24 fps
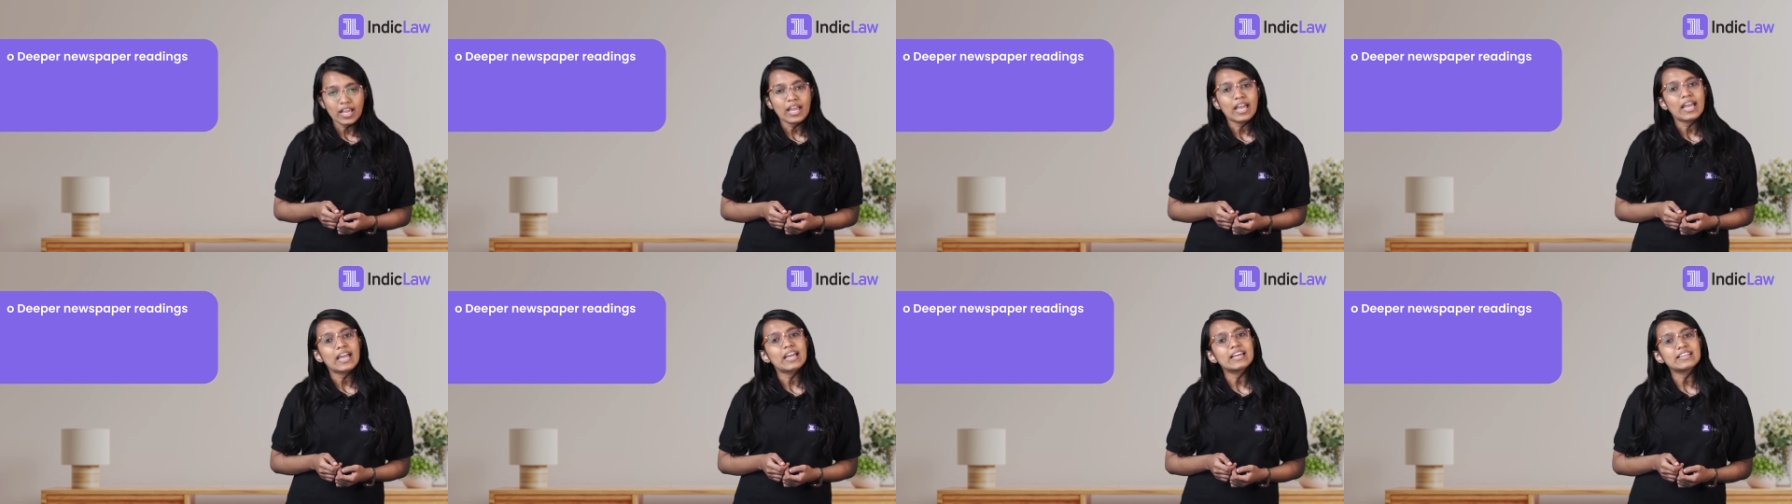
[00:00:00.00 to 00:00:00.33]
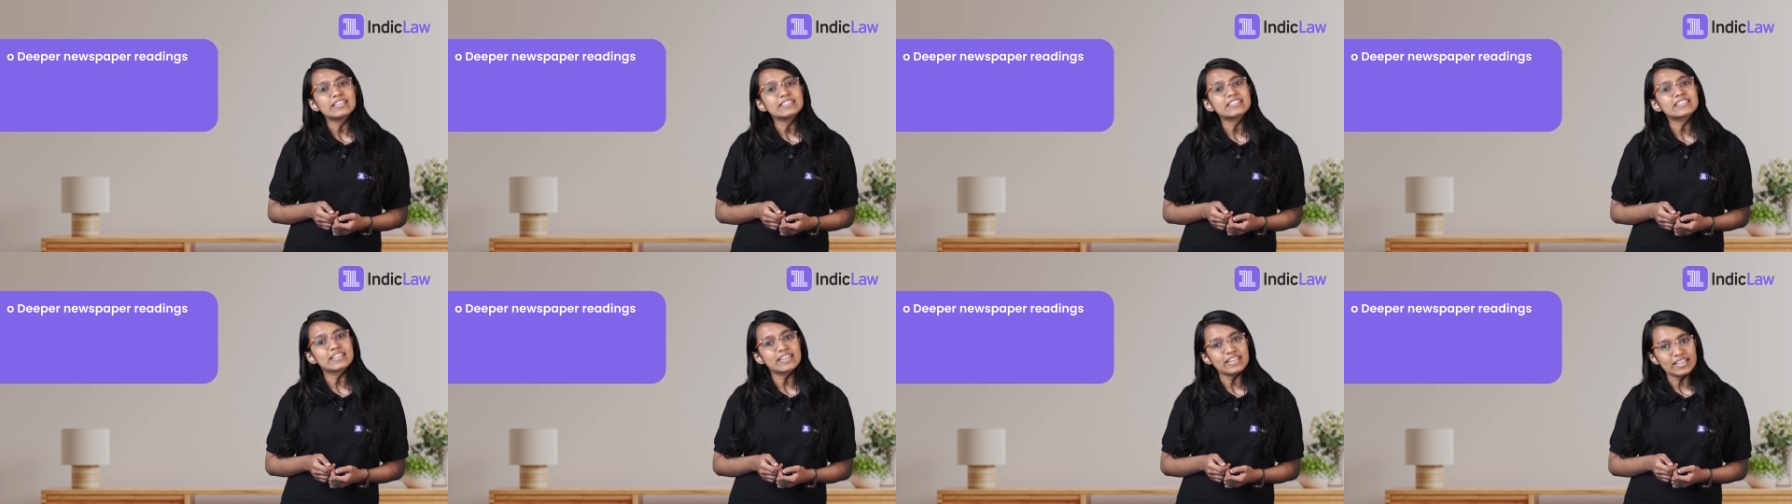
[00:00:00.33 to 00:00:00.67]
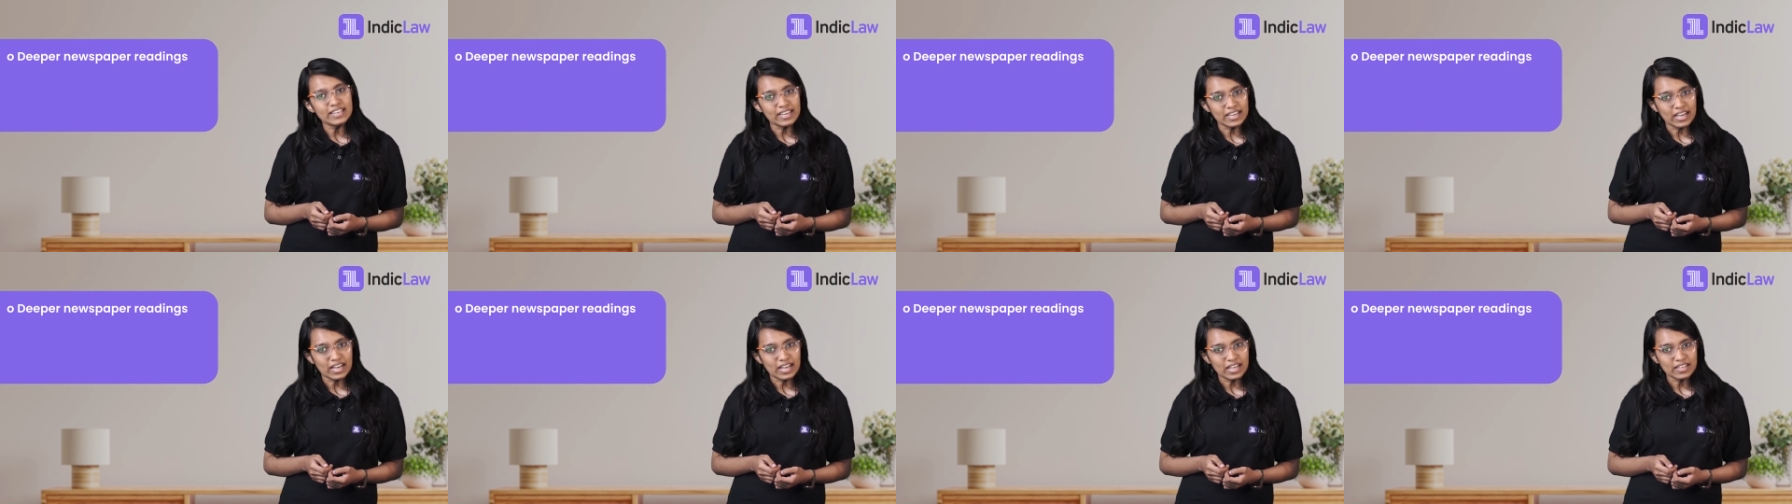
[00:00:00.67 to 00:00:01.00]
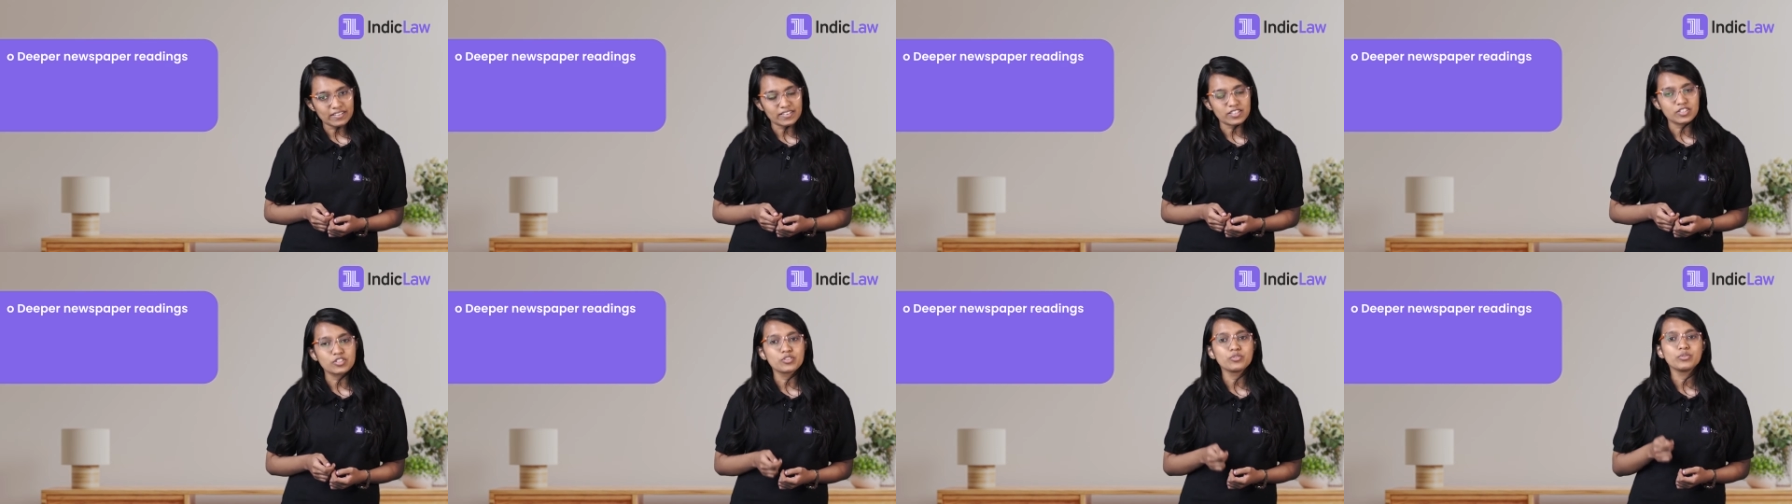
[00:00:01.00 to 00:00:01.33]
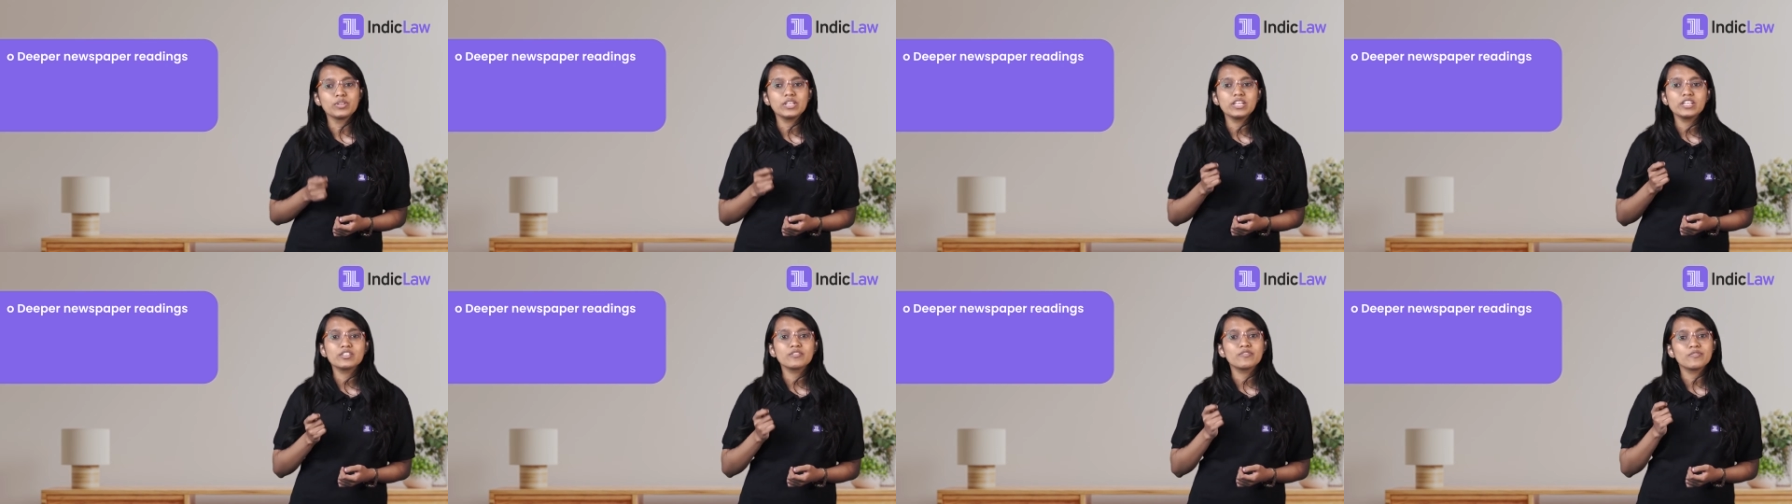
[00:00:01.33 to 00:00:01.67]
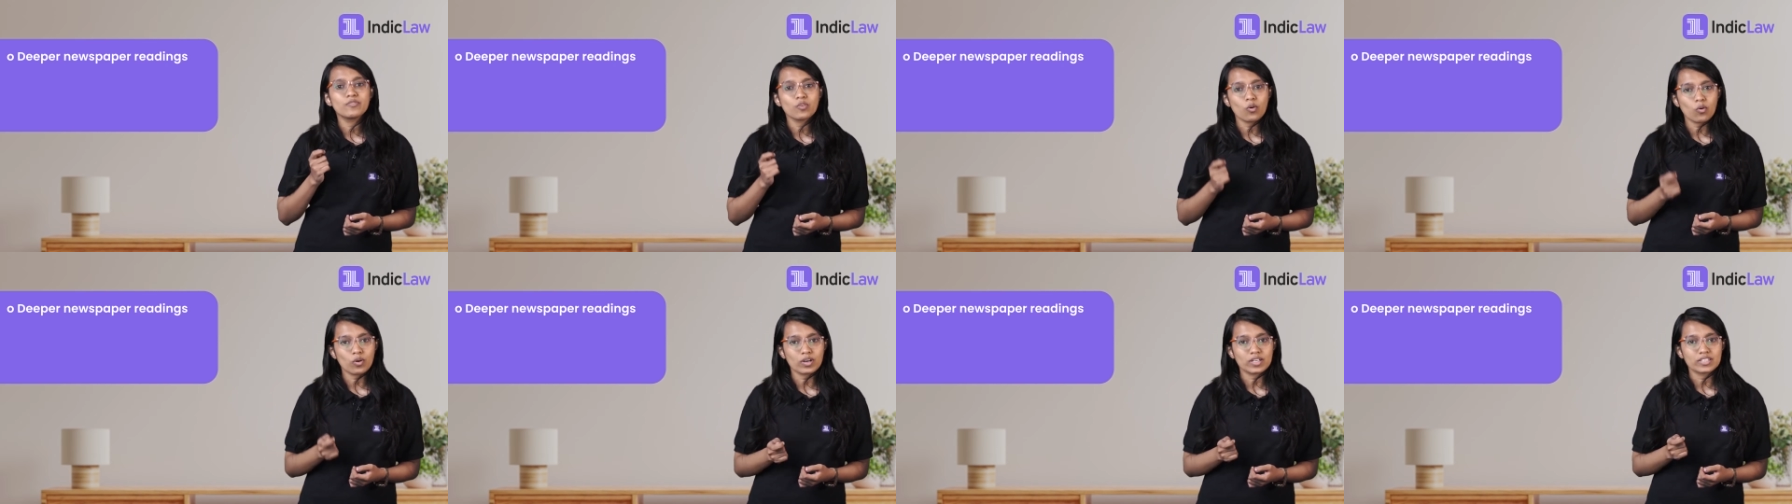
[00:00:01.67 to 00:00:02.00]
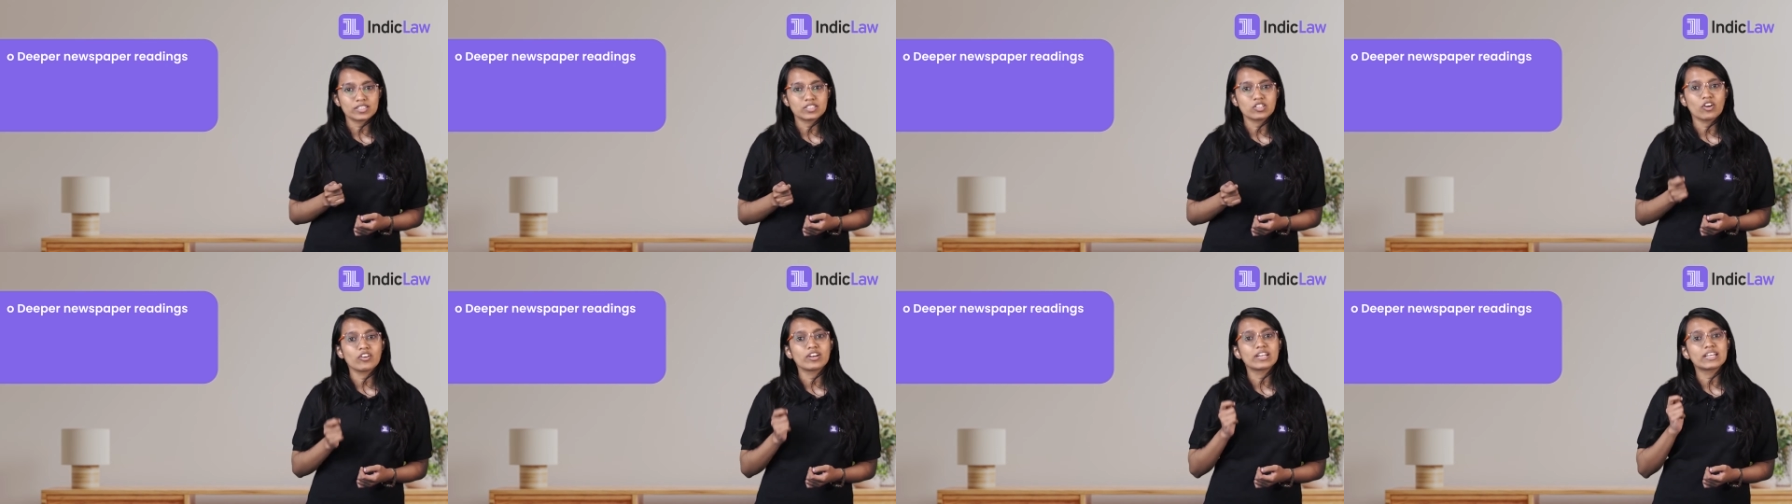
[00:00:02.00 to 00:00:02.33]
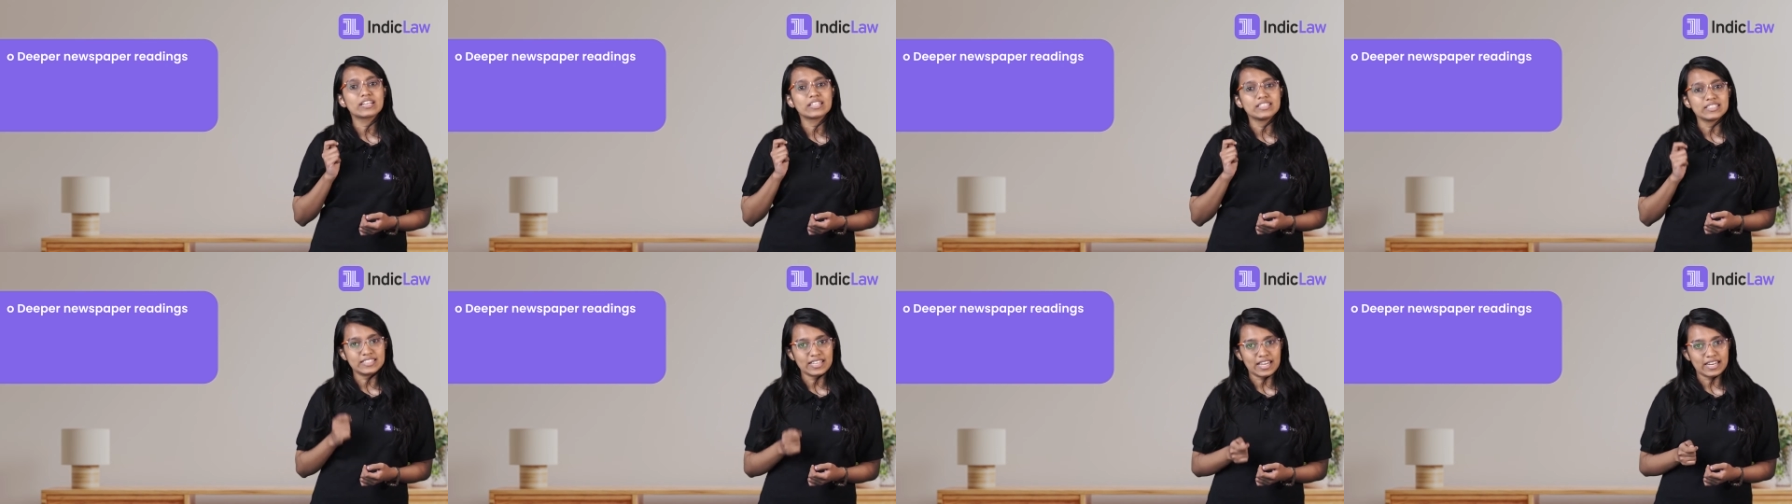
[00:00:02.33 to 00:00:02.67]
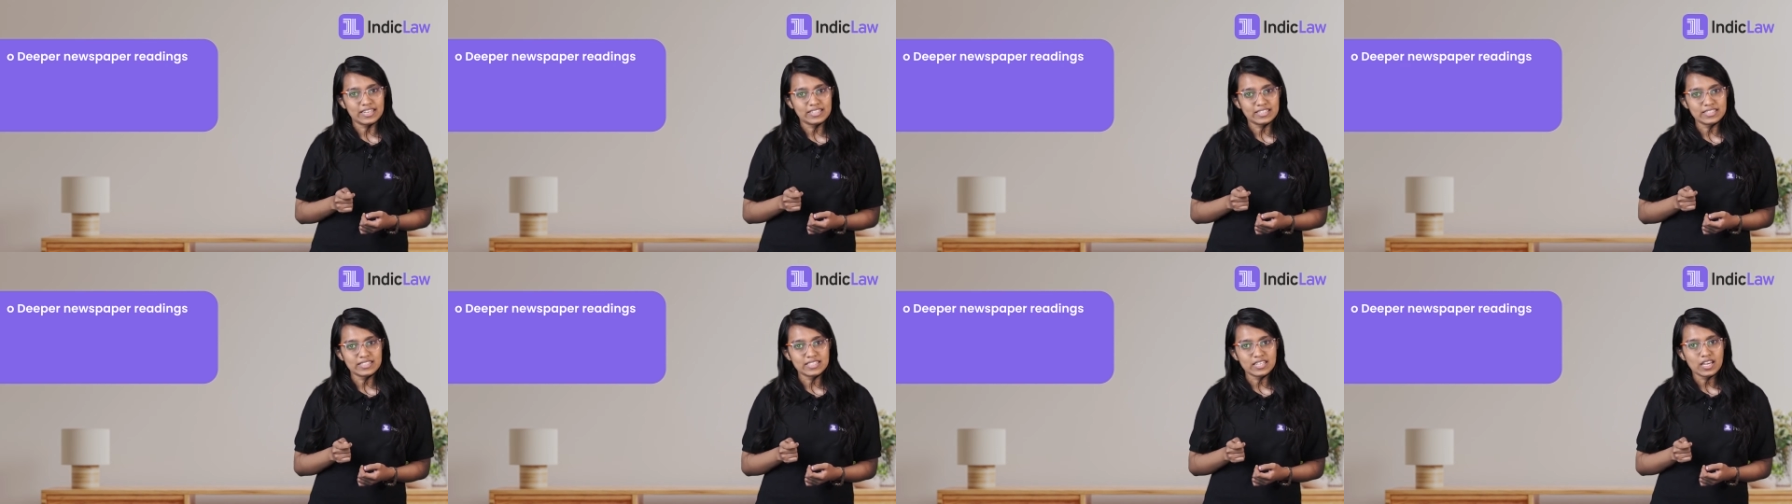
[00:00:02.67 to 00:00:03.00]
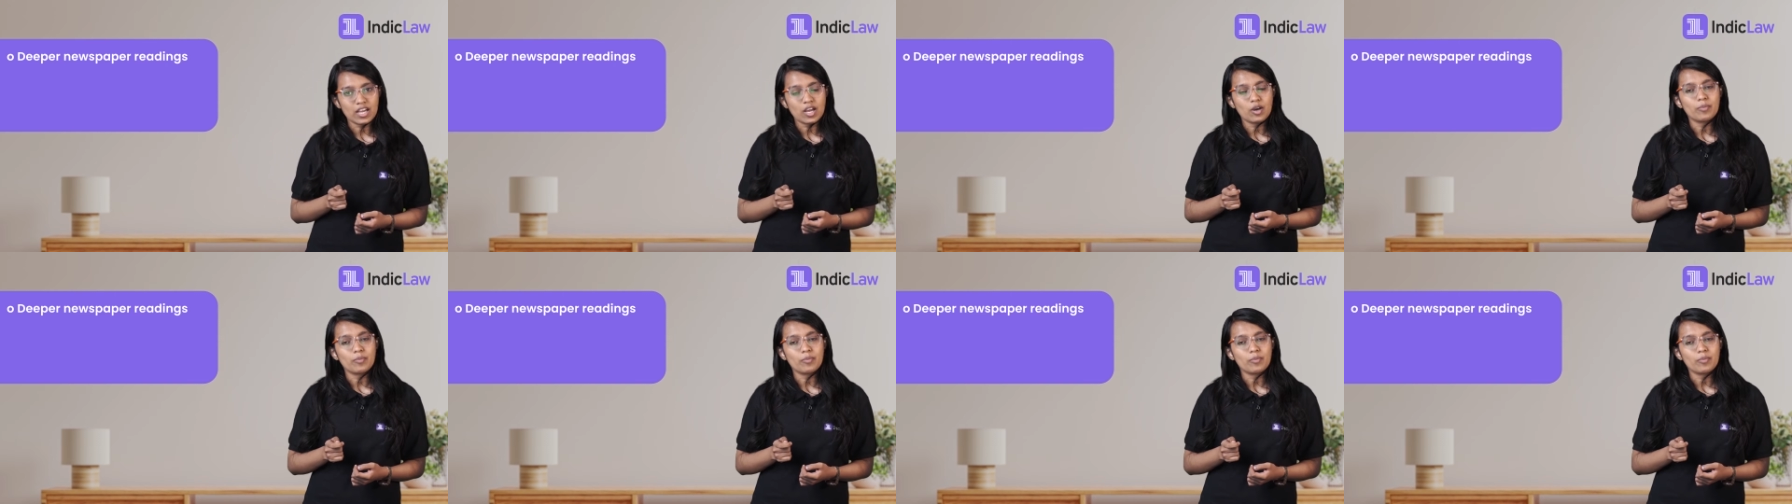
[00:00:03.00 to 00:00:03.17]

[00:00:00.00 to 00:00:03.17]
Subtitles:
it is clear that you need to focus on content